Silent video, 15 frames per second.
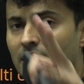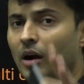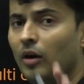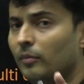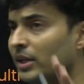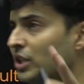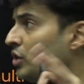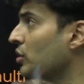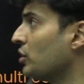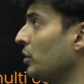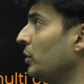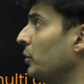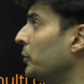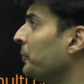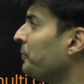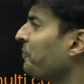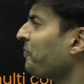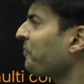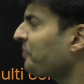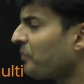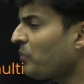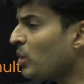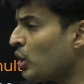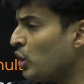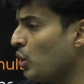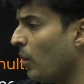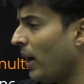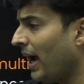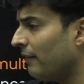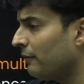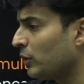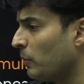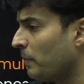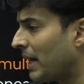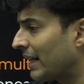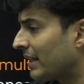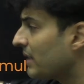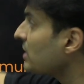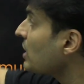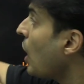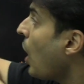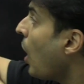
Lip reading: how much you should do. You have to practice